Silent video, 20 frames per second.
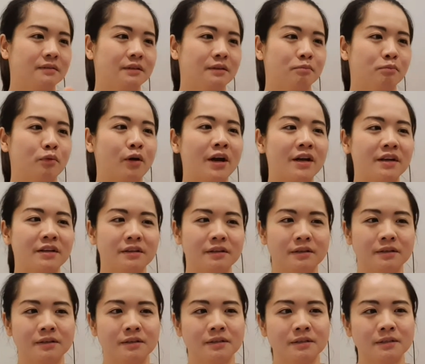
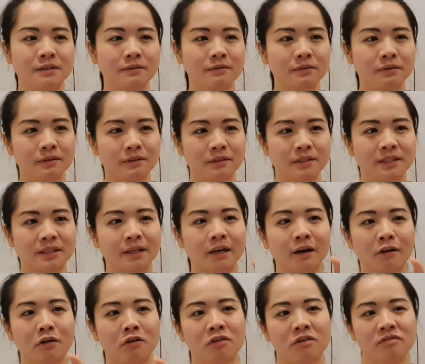brightness or the
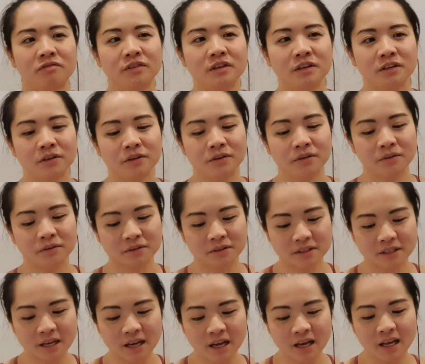style of her
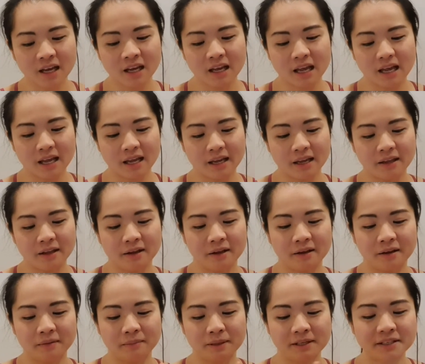videos, and
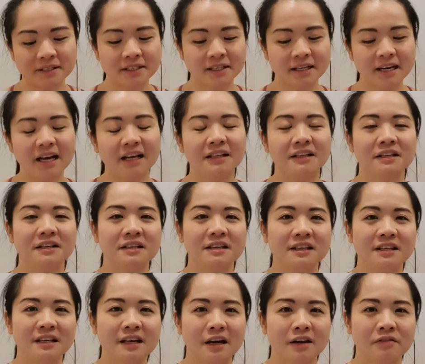her
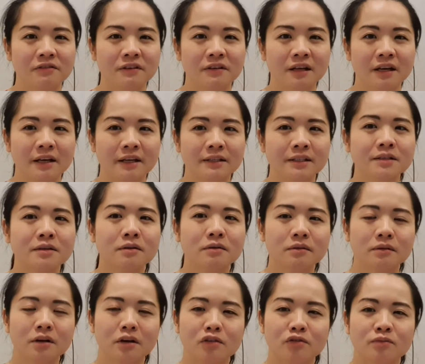personality. I feel like it's got
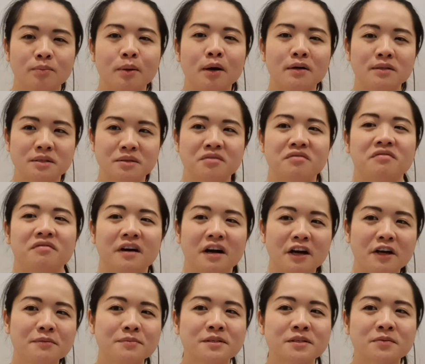a lot of positive
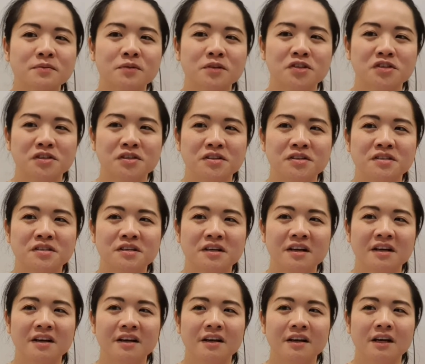vibes, which is
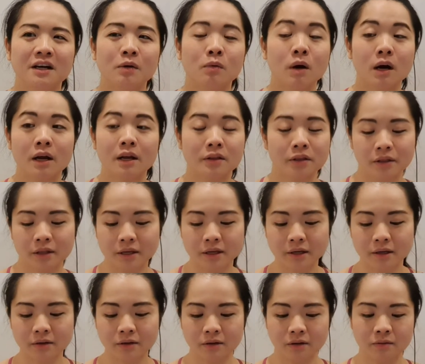why I
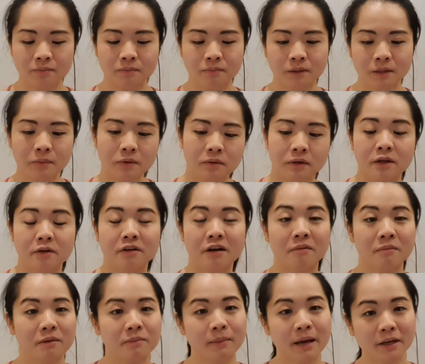think, you know, people keep
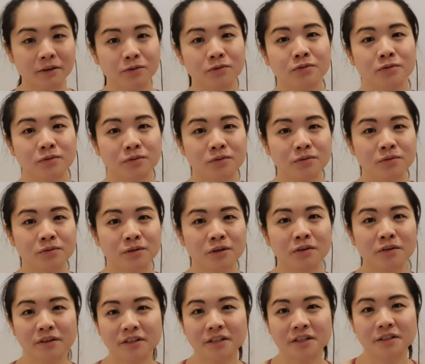coming back to
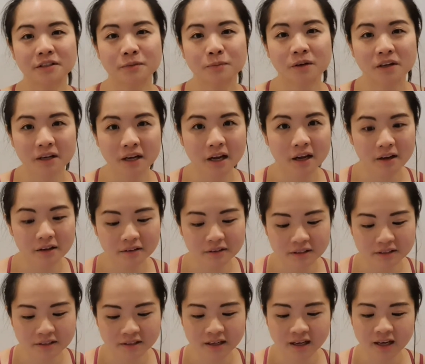Chloe Ting's
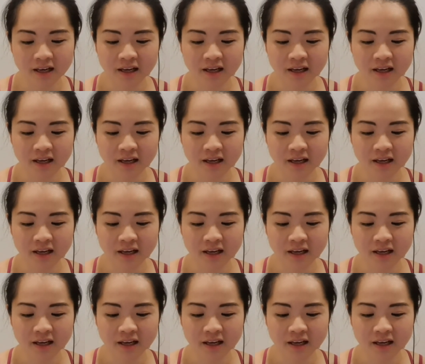workouts.